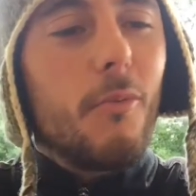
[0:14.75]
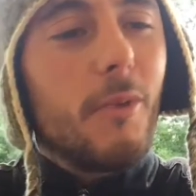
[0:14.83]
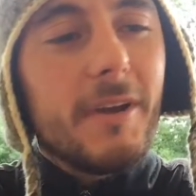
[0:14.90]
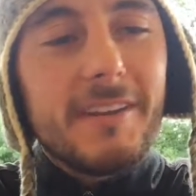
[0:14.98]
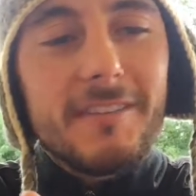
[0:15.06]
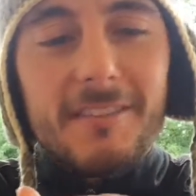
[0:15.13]

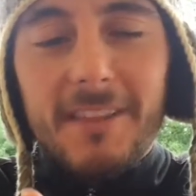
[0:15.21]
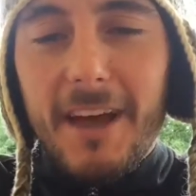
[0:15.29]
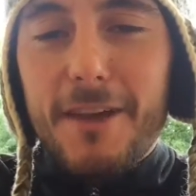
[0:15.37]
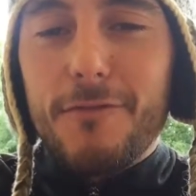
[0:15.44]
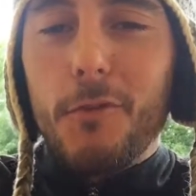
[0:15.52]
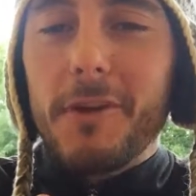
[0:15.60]
What is
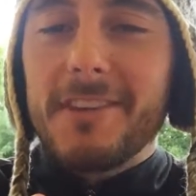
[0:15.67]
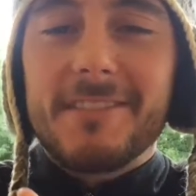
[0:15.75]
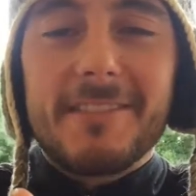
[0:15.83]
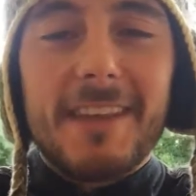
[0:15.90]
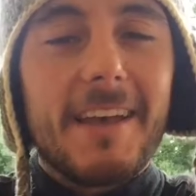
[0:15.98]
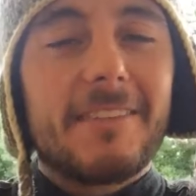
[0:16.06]
life? What
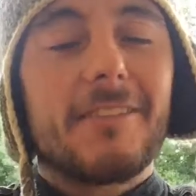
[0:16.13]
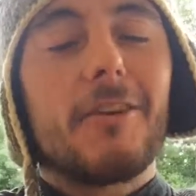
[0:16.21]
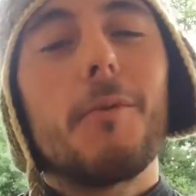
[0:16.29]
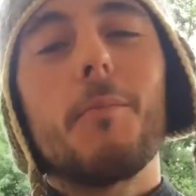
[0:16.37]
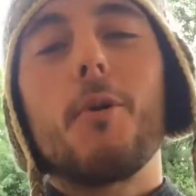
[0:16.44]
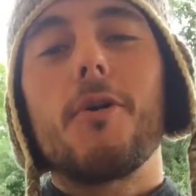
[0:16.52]
is death?
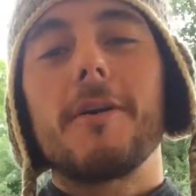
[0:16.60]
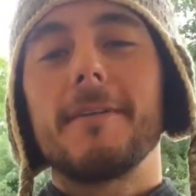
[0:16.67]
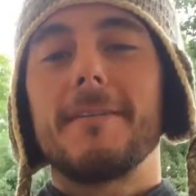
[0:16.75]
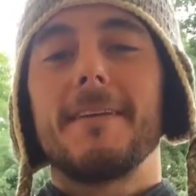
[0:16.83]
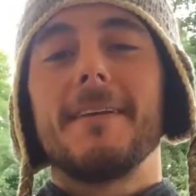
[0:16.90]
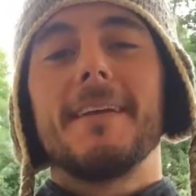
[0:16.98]
Come
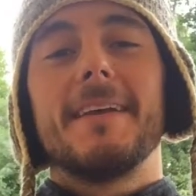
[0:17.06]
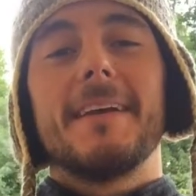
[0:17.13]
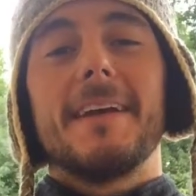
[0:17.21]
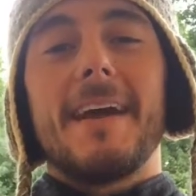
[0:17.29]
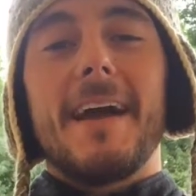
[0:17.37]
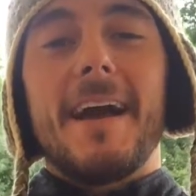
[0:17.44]
on.
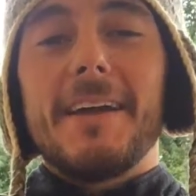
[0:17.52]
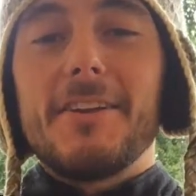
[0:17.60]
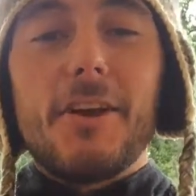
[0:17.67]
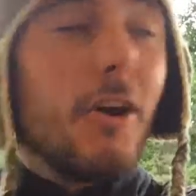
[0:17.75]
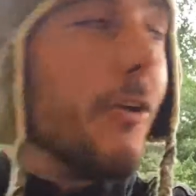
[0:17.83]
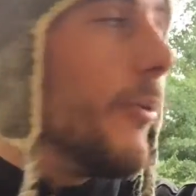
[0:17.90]
I
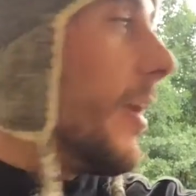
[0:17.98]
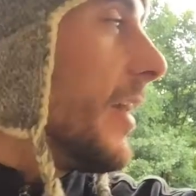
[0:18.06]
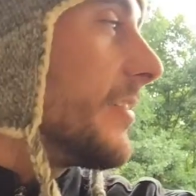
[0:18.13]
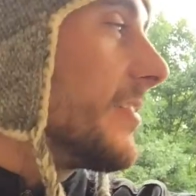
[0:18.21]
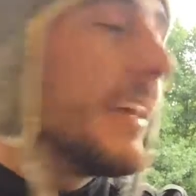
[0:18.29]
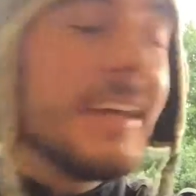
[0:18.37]
know,
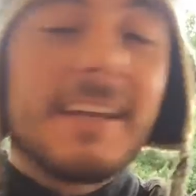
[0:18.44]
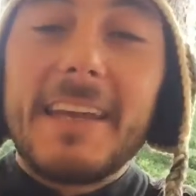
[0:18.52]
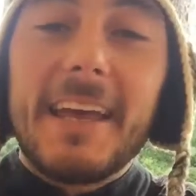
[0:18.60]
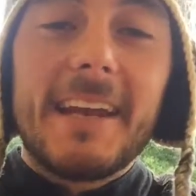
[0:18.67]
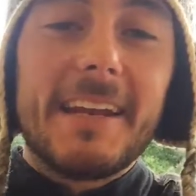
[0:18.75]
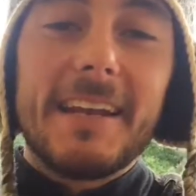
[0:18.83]
I say it
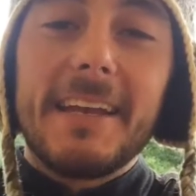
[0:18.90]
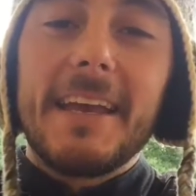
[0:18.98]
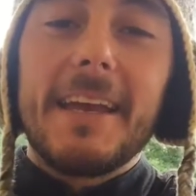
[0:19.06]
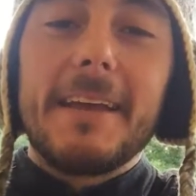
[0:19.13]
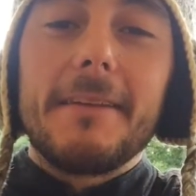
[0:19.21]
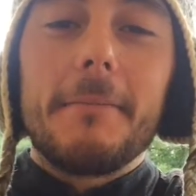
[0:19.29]
again and
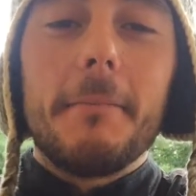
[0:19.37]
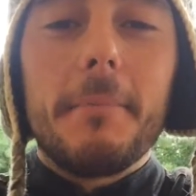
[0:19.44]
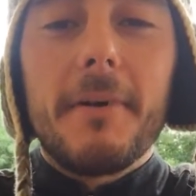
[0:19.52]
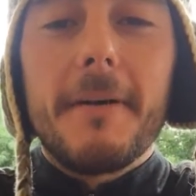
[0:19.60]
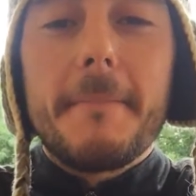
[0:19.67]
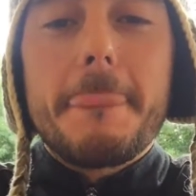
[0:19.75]
again,
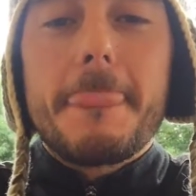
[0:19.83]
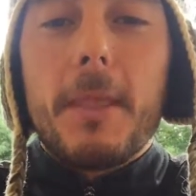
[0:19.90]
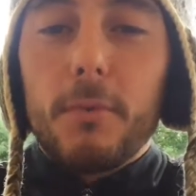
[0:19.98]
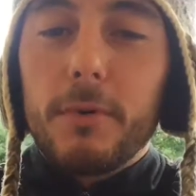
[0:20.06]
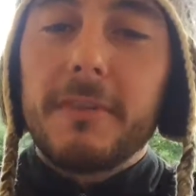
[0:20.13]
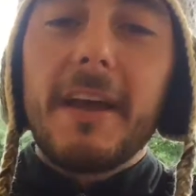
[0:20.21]
but
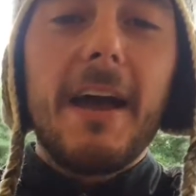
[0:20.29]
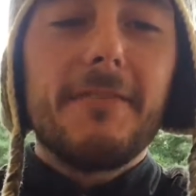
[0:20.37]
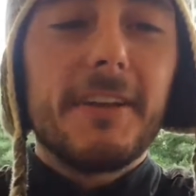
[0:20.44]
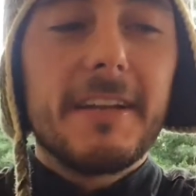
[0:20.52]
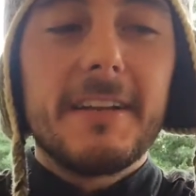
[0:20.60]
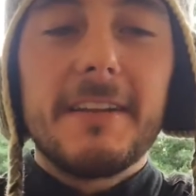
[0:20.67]
we're
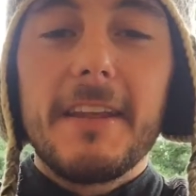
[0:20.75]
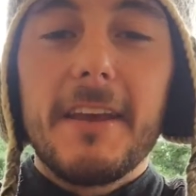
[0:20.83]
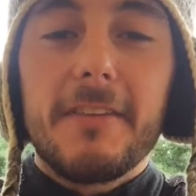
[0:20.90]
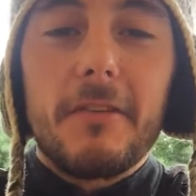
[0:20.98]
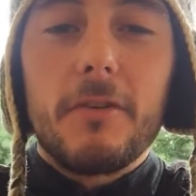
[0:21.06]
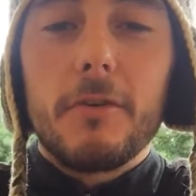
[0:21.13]
diving into
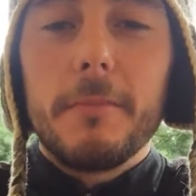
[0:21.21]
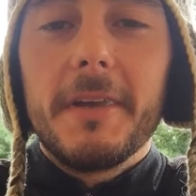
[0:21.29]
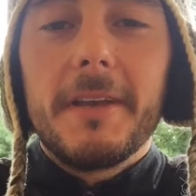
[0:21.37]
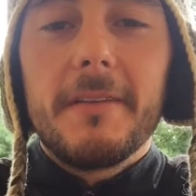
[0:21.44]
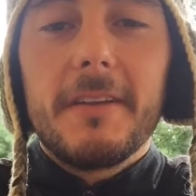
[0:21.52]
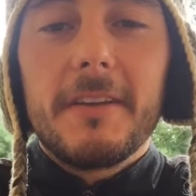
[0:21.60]
death a little
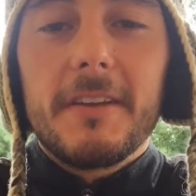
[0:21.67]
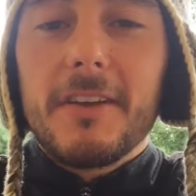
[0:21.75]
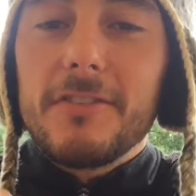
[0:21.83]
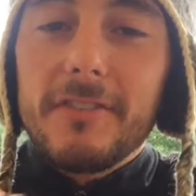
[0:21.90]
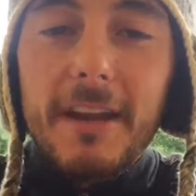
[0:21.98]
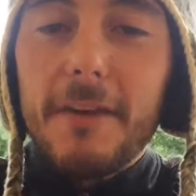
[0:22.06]
bit,
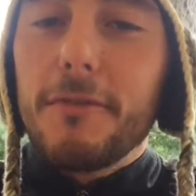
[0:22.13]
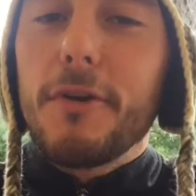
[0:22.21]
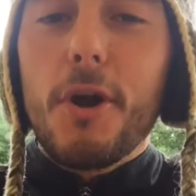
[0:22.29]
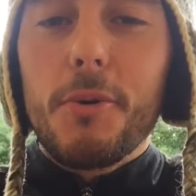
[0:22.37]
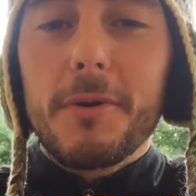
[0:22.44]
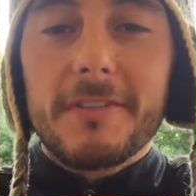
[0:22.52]
because you never
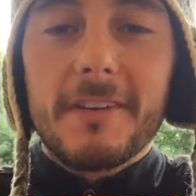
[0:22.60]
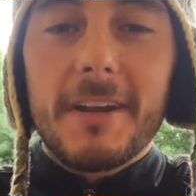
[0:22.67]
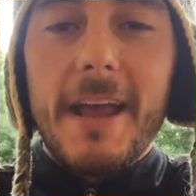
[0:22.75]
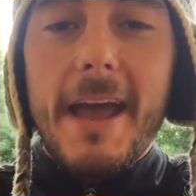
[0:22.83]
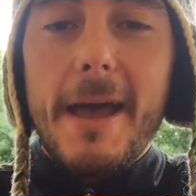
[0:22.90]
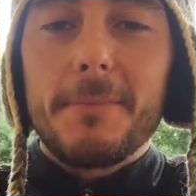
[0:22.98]
know when it's
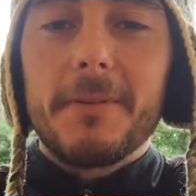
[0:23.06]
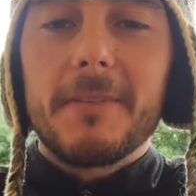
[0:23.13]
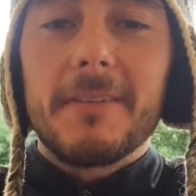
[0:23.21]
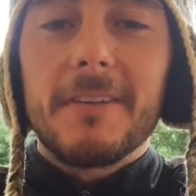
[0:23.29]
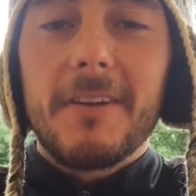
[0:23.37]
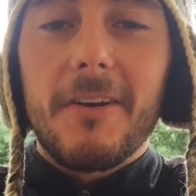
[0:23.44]
going to
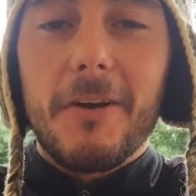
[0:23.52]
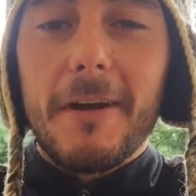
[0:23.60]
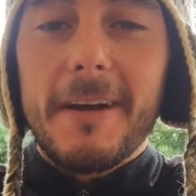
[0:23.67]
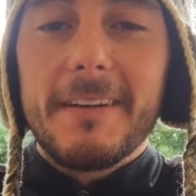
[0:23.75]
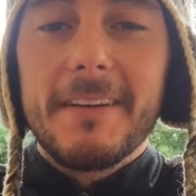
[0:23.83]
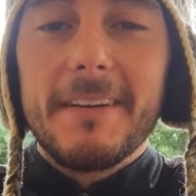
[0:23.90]
happen,
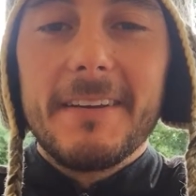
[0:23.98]
alright?